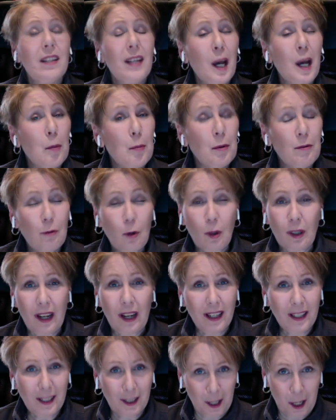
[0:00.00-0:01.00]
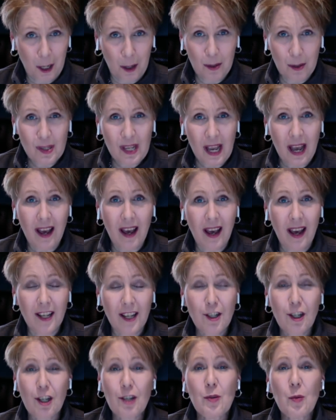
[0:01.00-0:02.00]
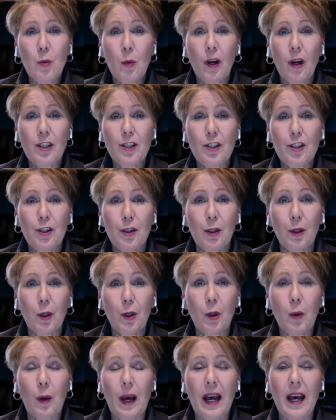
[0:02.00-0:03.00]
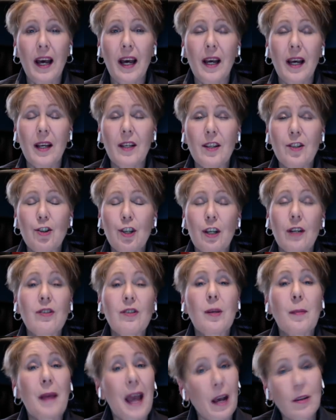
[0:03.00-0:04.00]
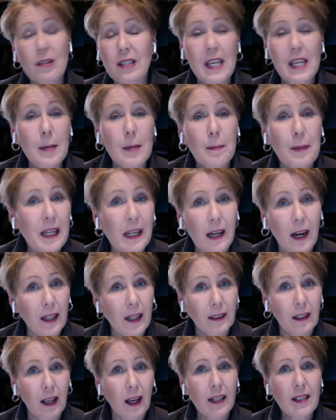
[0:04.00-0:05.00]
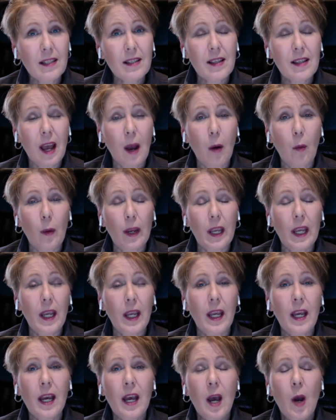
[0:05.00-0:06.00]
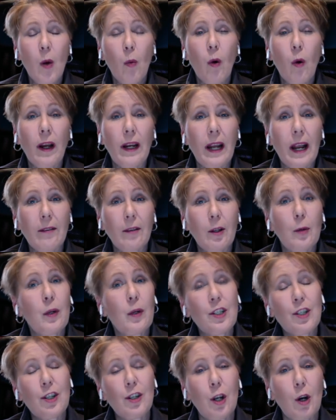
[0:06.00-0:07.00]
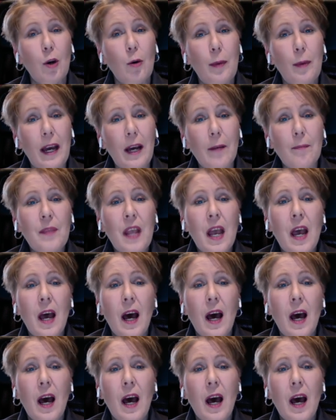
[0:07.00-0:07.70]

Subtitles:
Now, before I close, I just want to share some housekeeping guidelines that we want everyone to know about.